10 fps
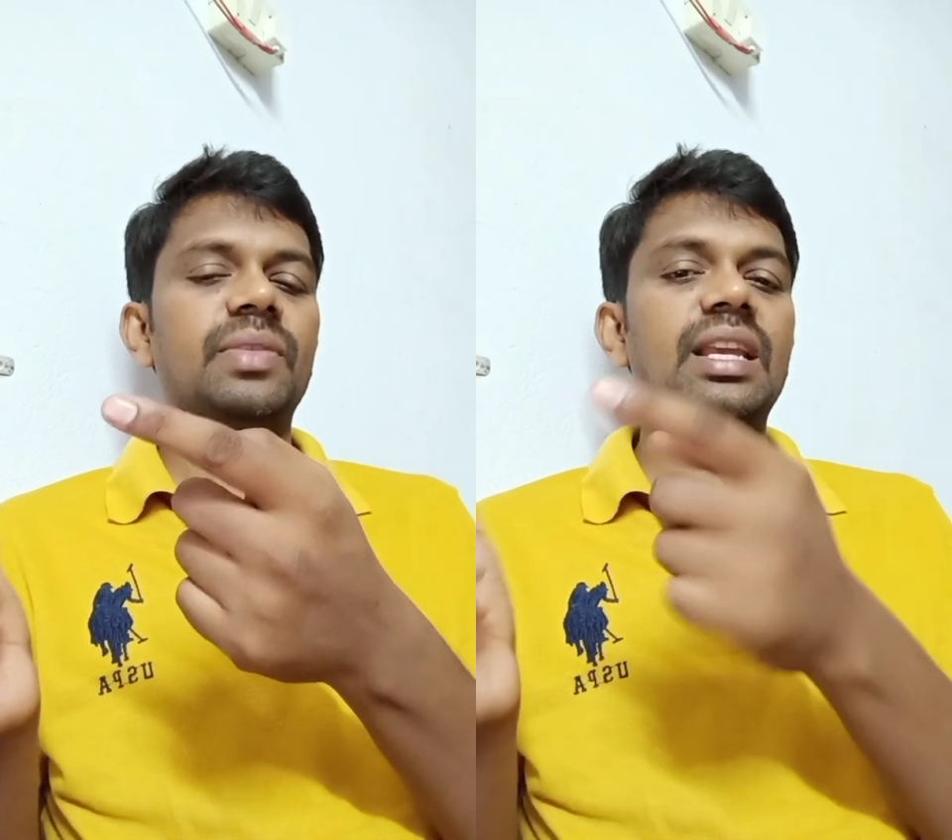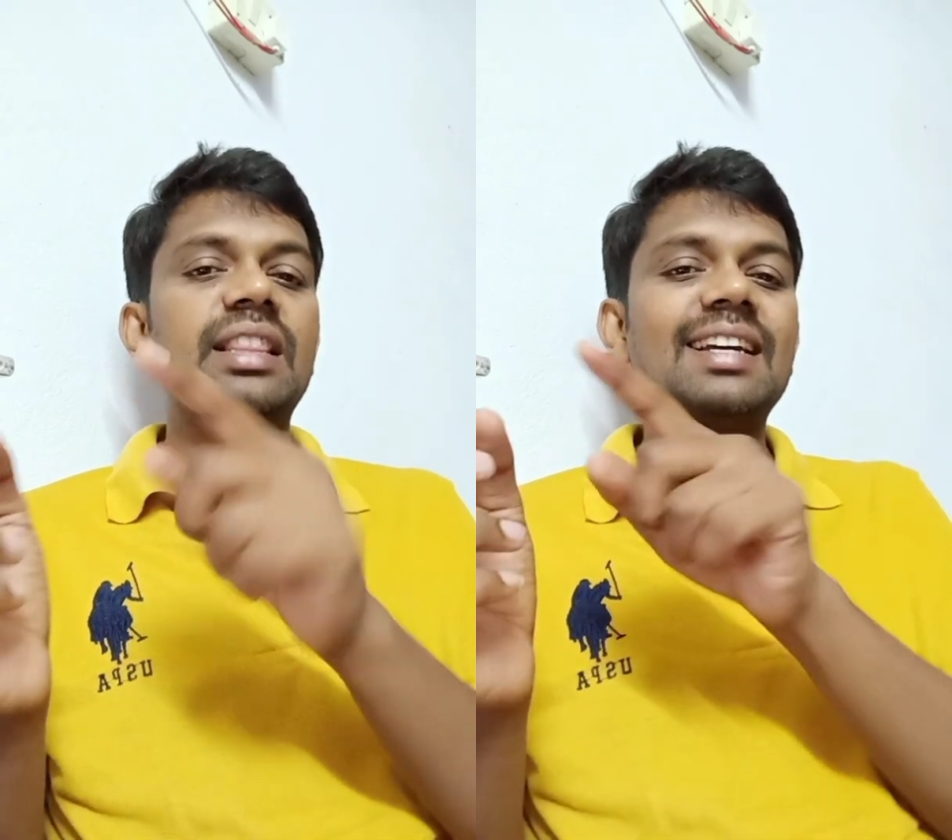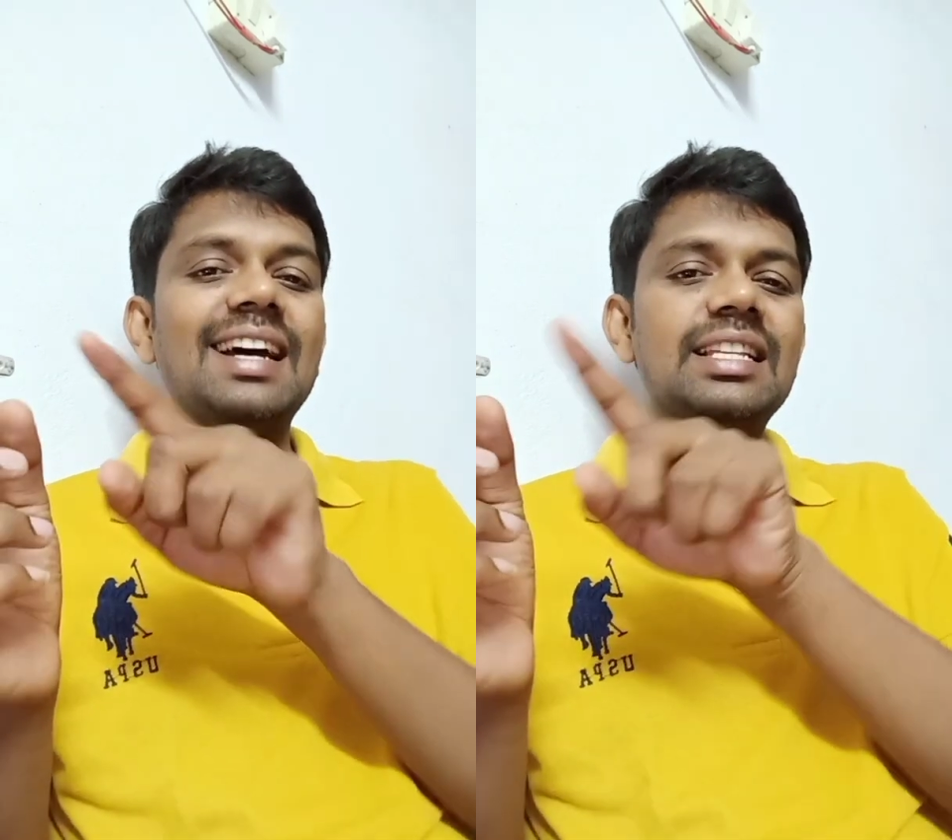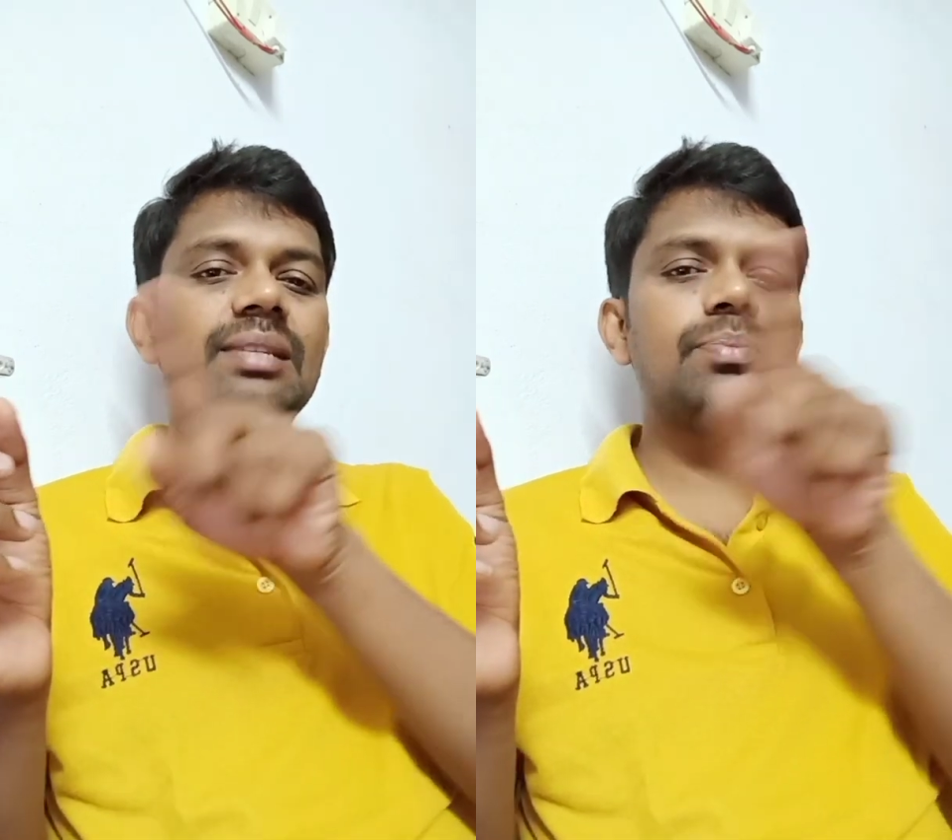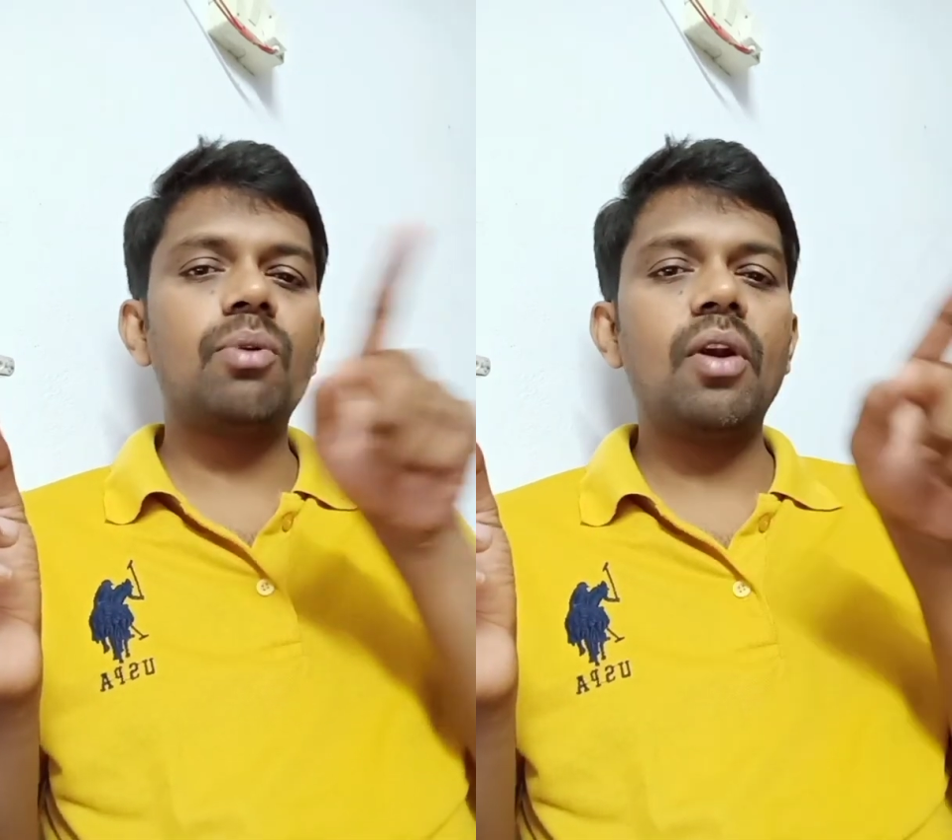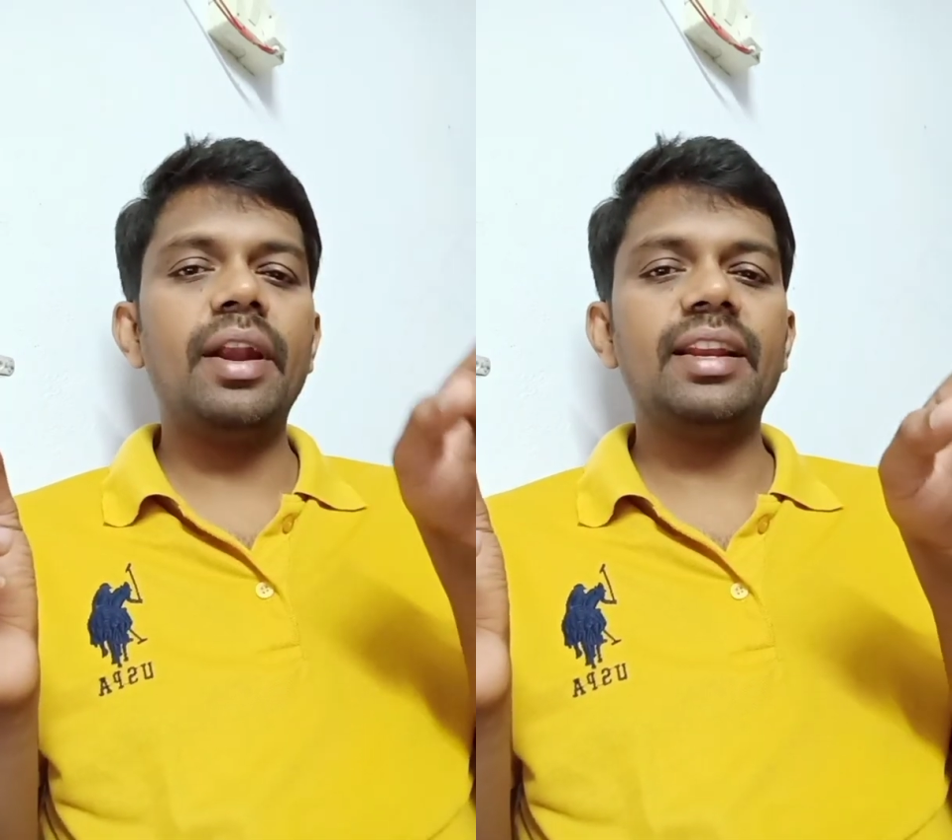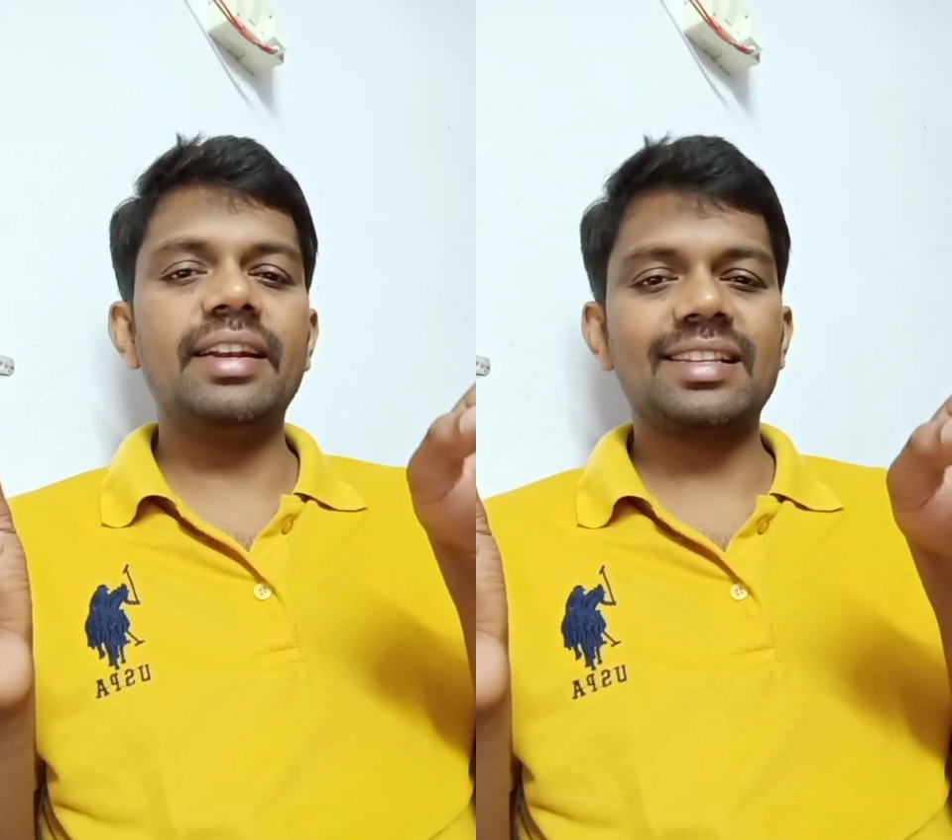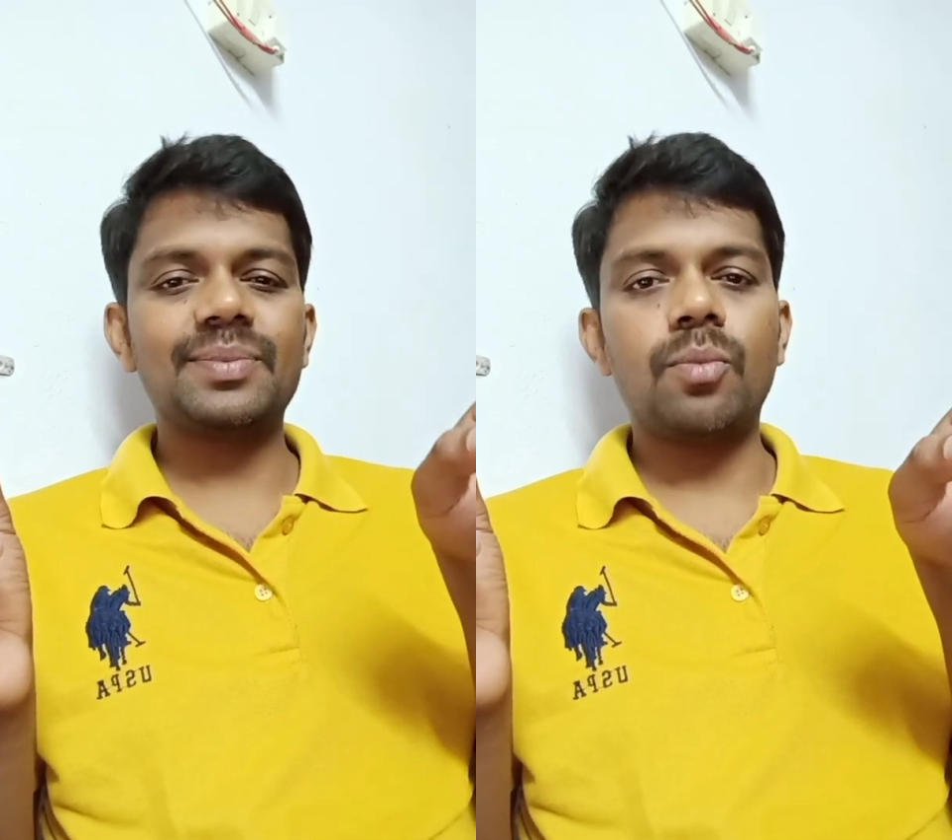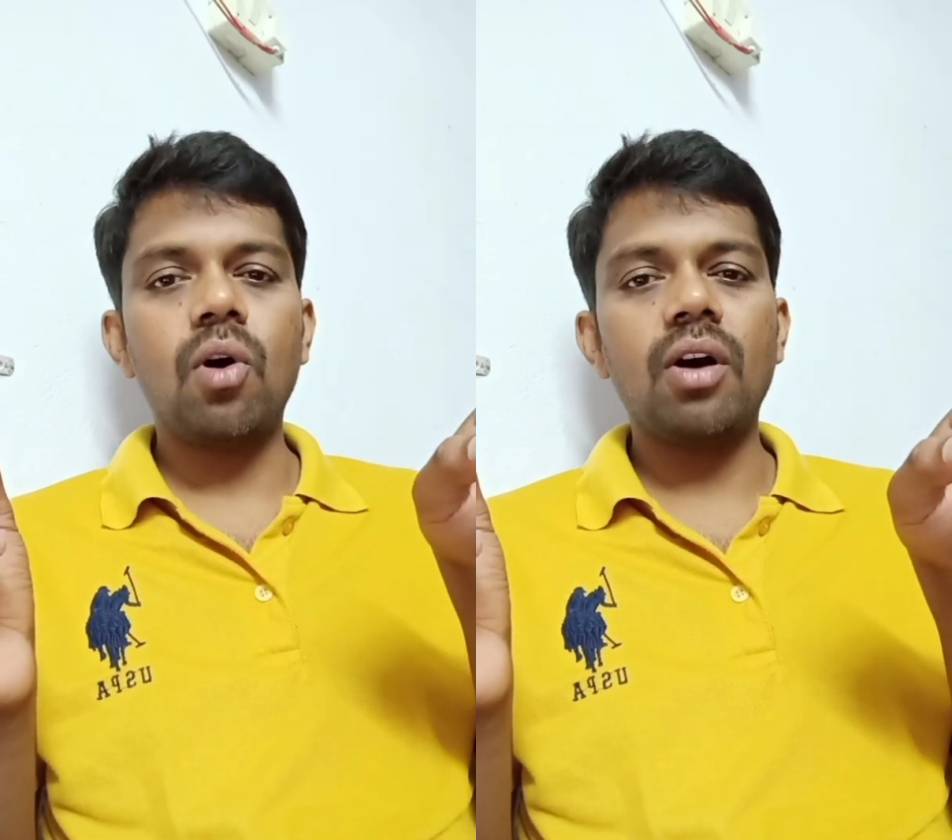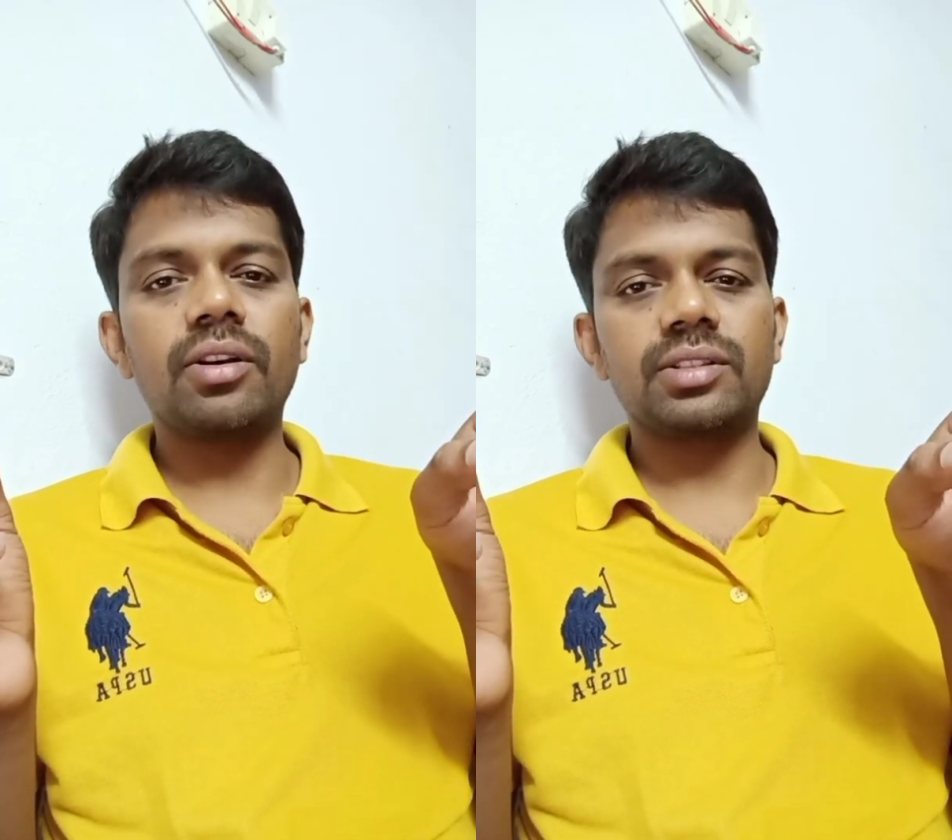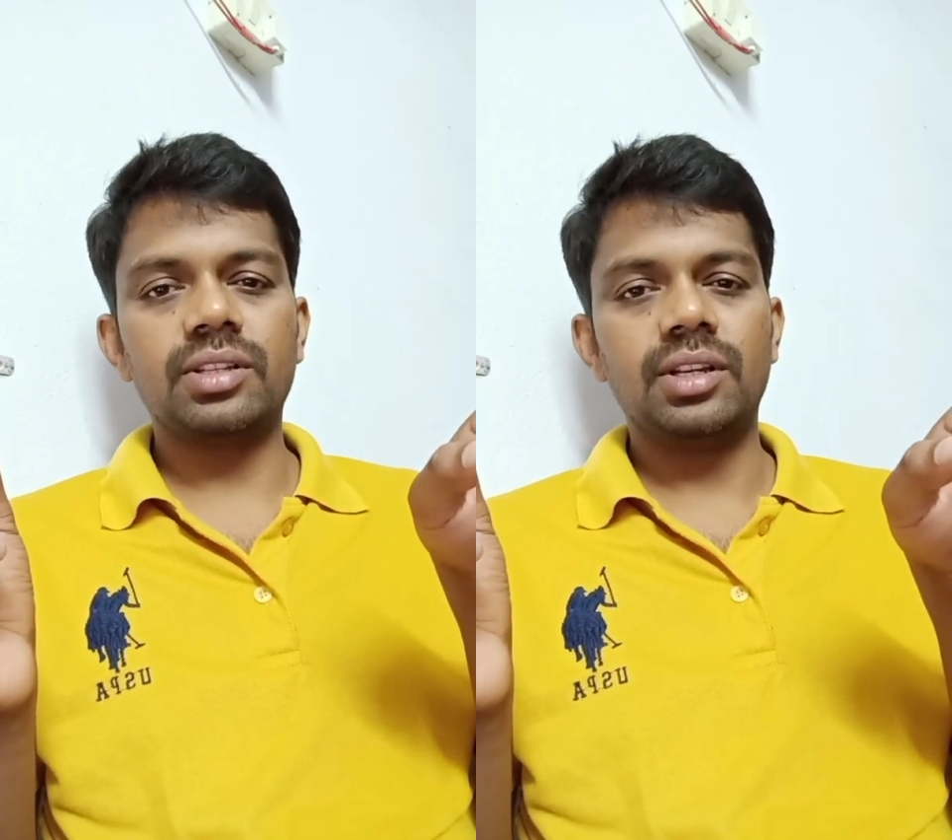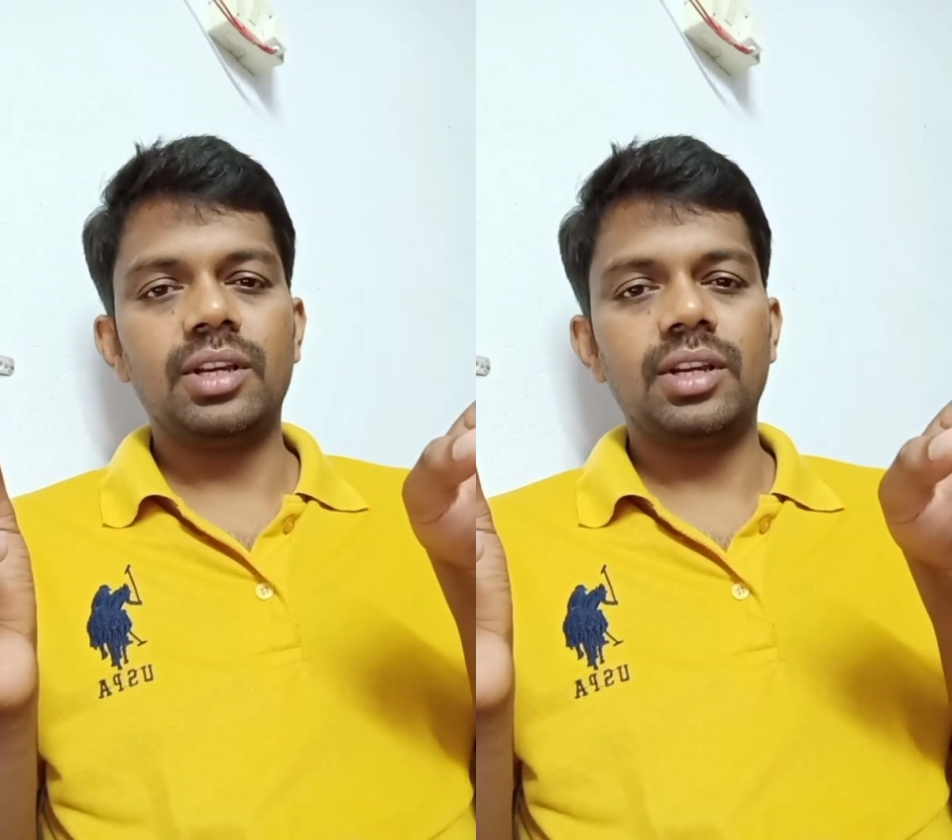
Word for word: and the corresponding text box